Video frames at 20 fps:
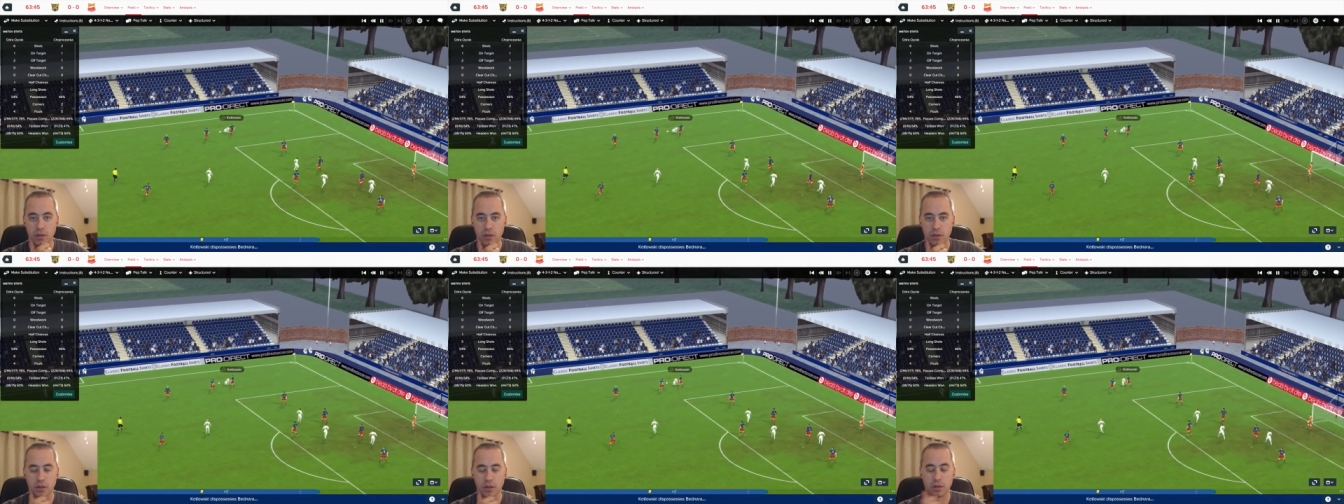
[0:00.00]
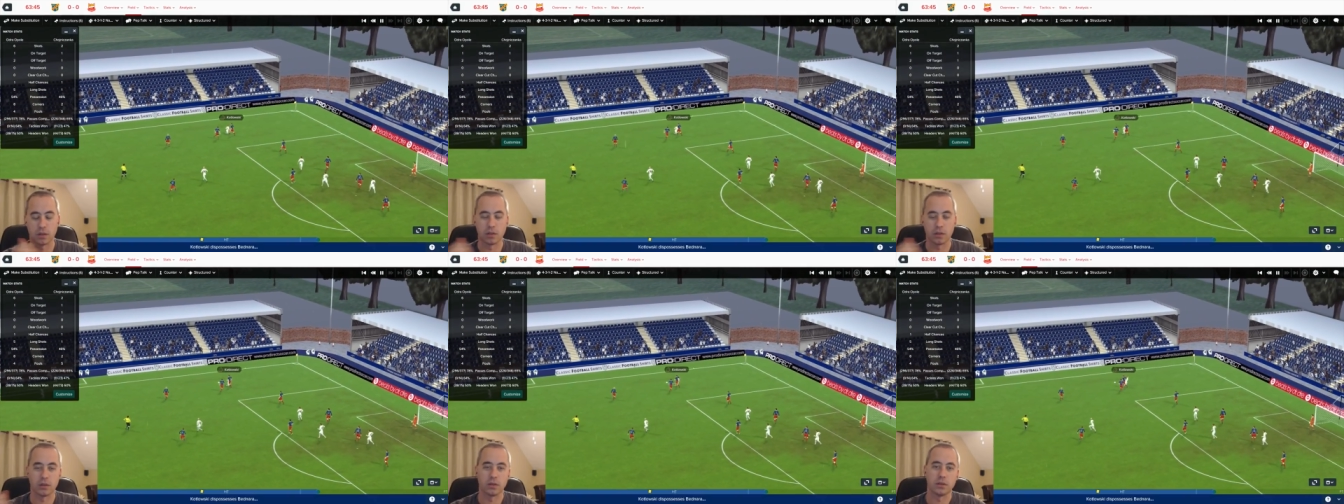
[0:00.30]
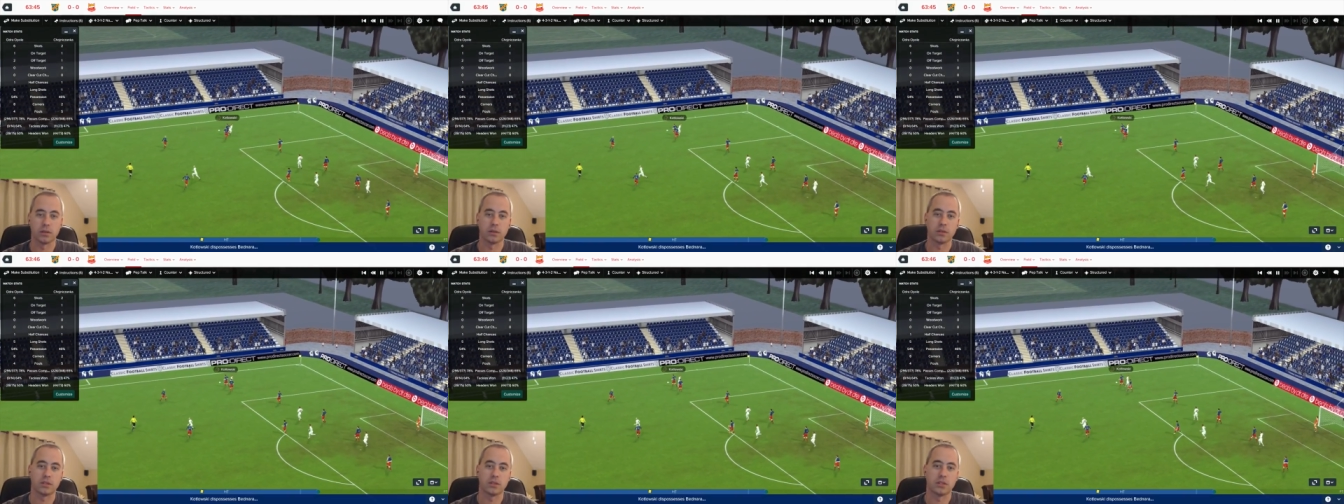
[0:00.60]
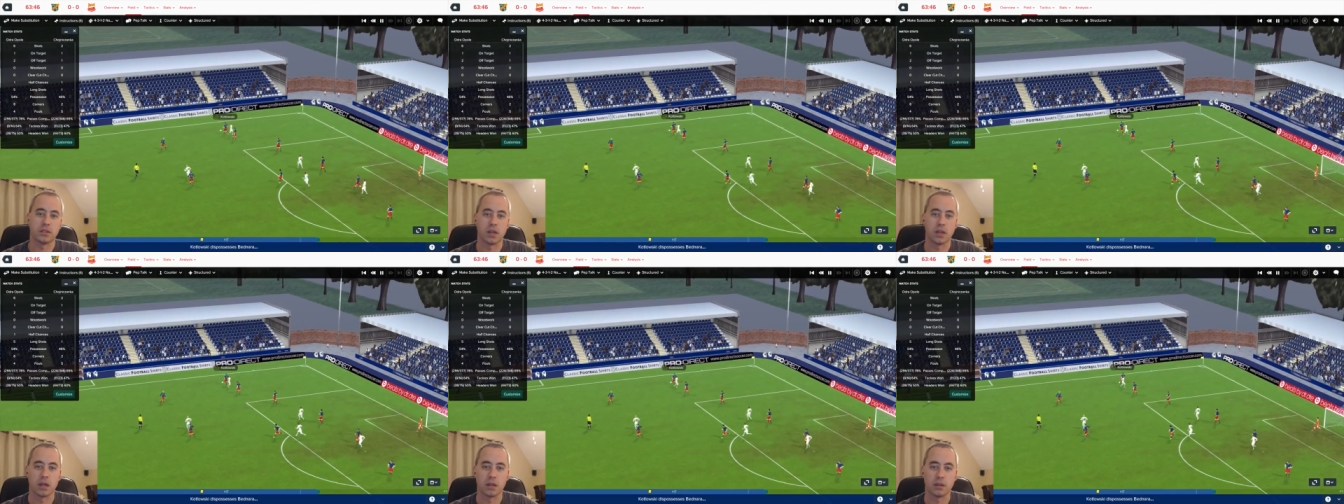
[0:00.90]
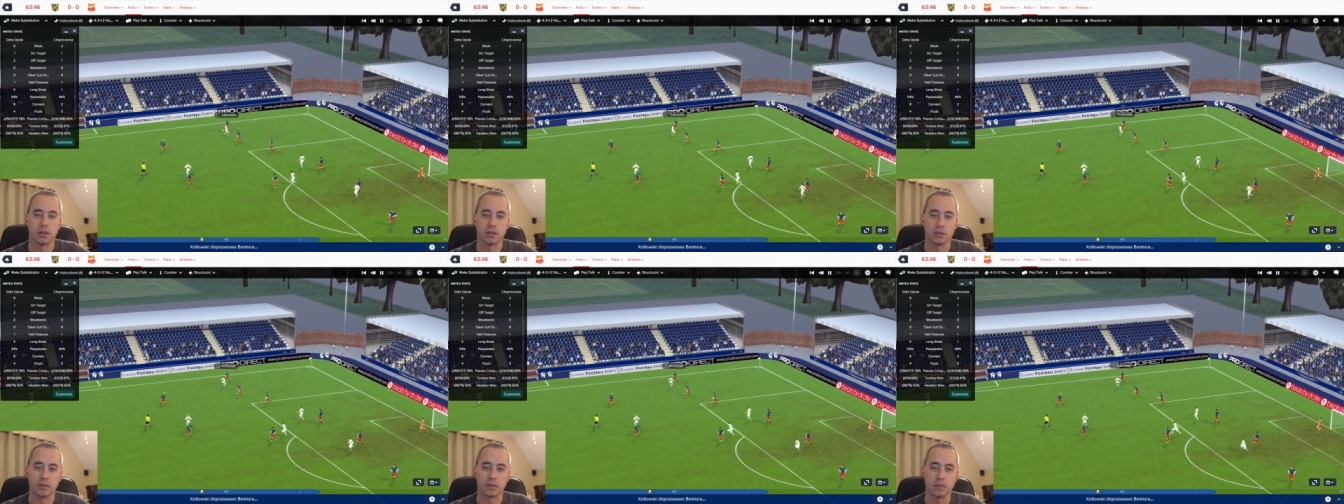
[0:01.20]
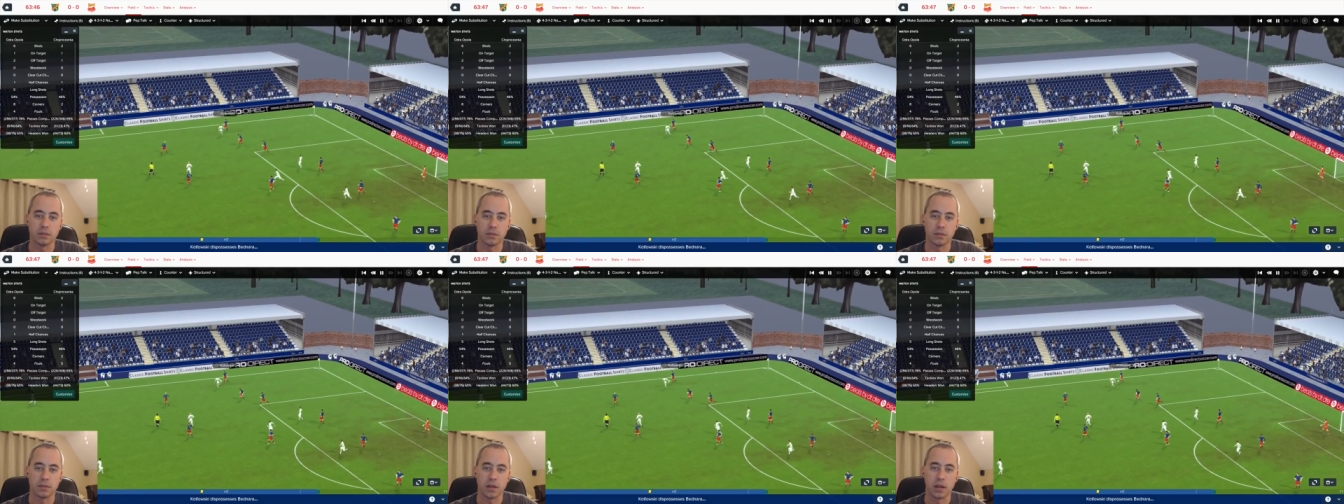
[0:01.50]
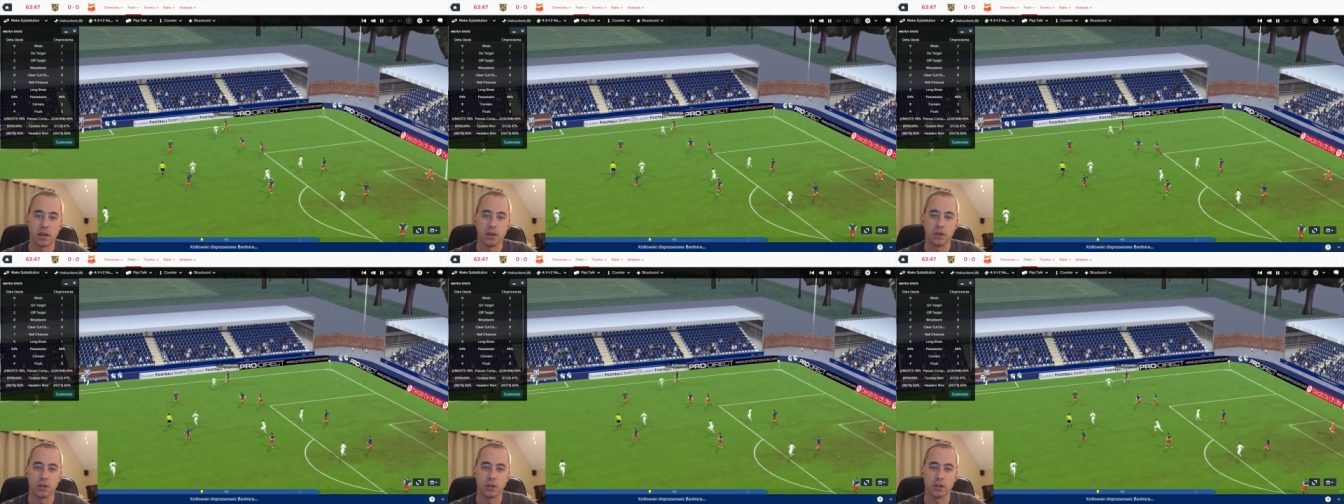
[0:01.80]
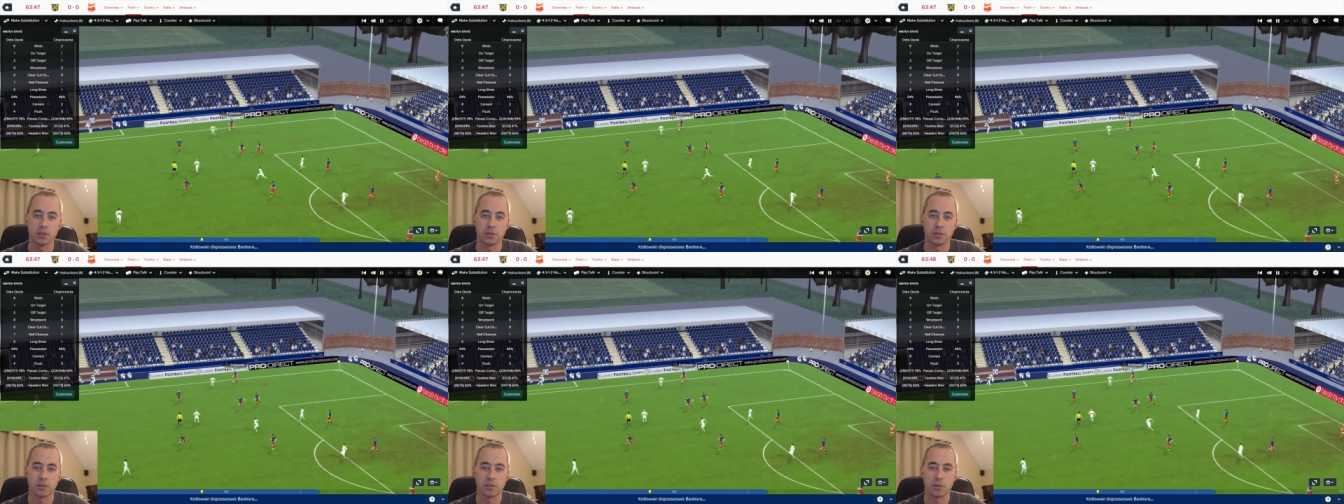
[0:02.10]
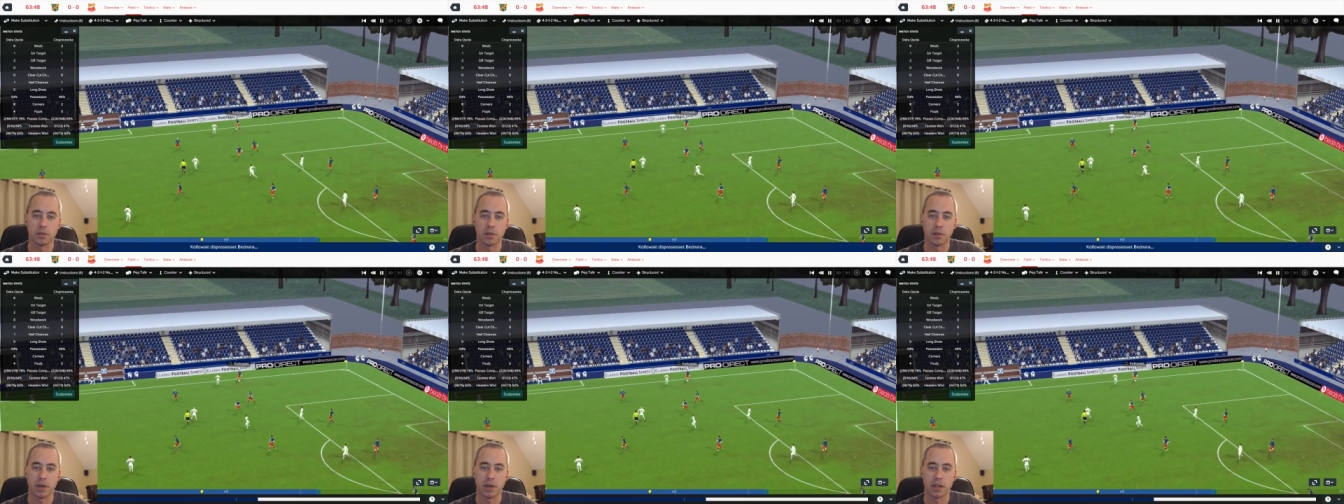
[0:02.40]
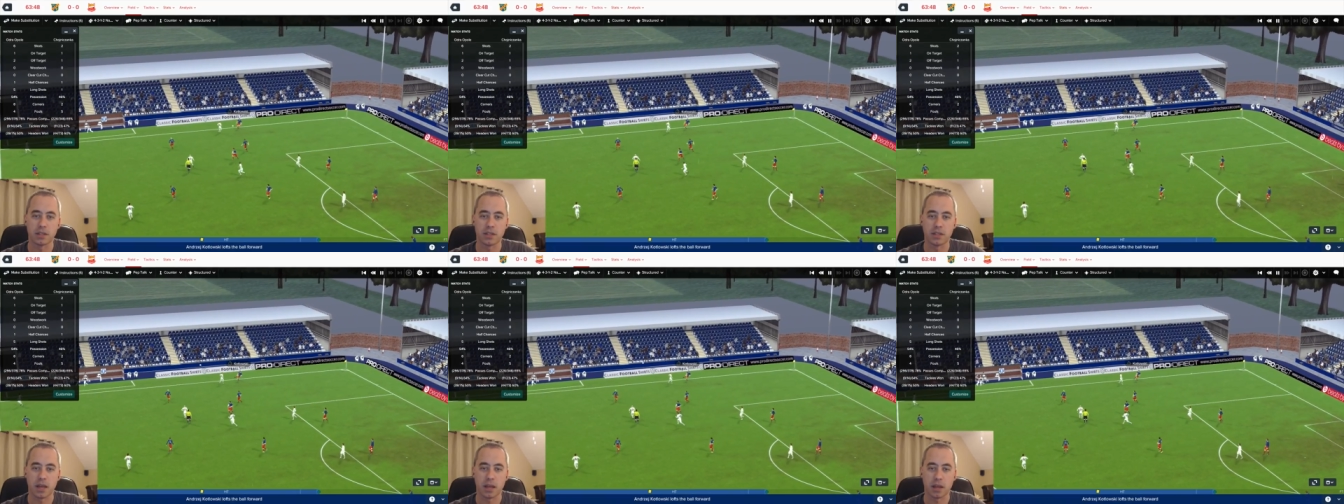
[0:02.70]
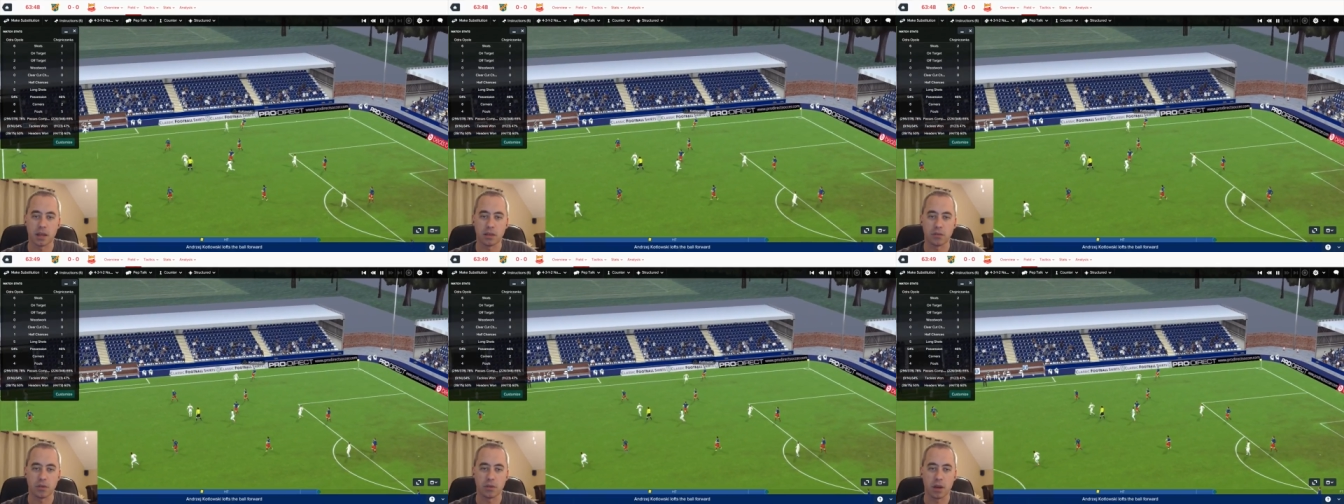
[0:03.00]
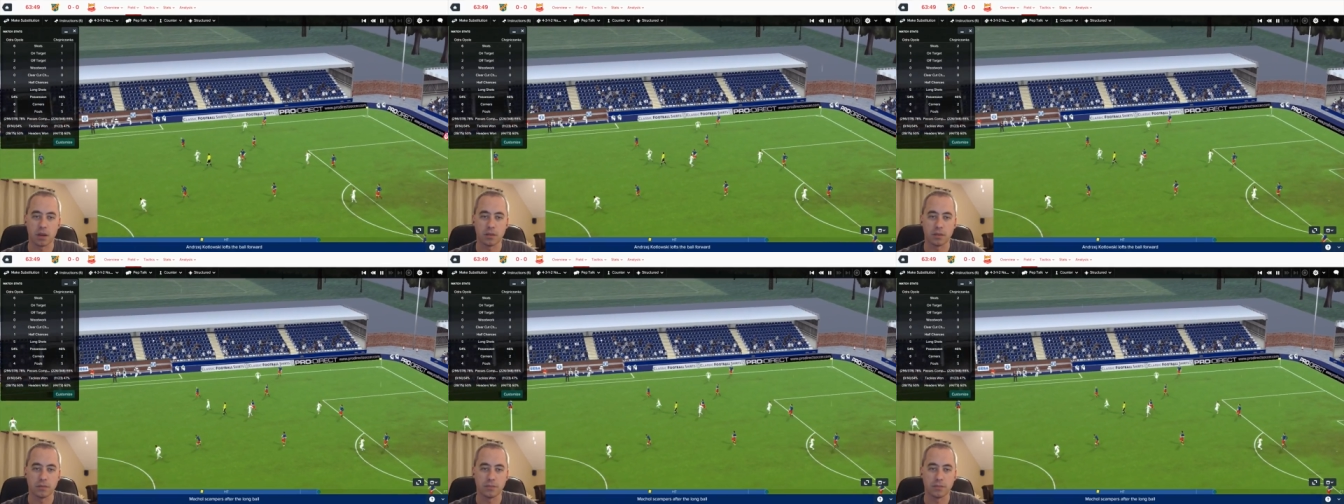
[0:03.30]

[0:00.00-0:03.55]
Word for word: Oh, son. I know you're supposed to be the main attacking threat,